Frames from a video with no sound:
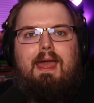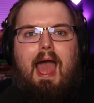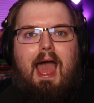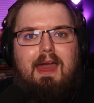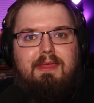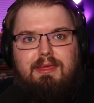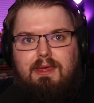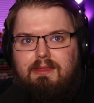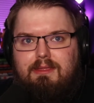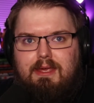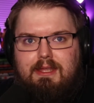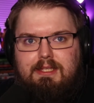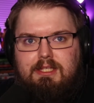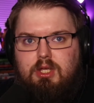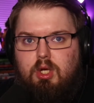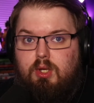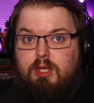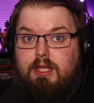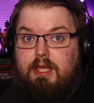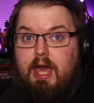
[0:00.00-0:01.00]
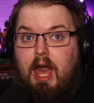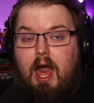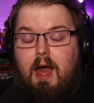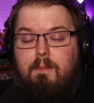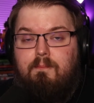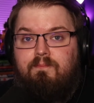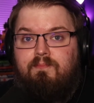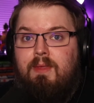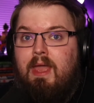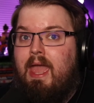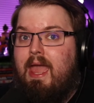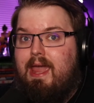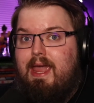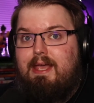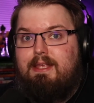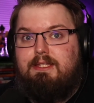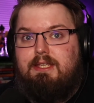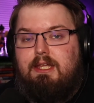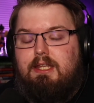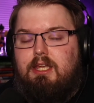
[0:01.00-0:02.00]
I think that it's going to come,
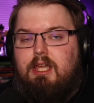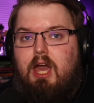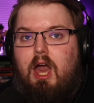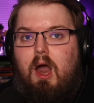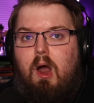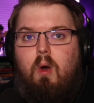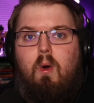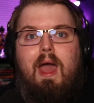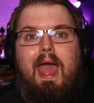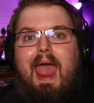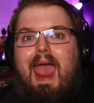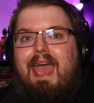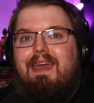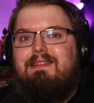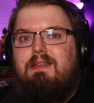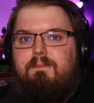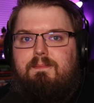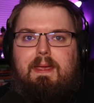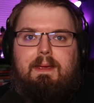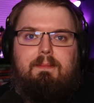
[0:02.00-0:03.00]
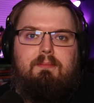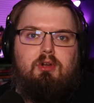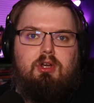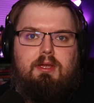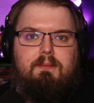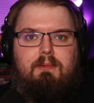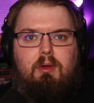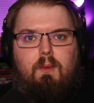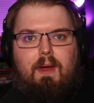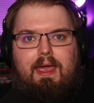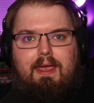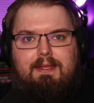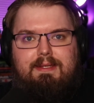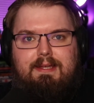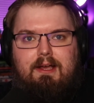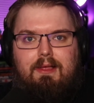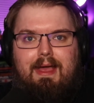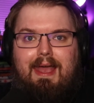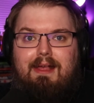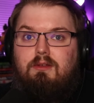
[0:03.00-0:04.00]
it's going to go, and then people are going to be waiting
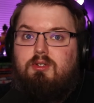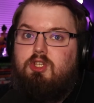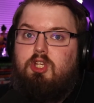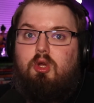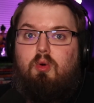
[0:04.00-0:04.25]
until Halo 2.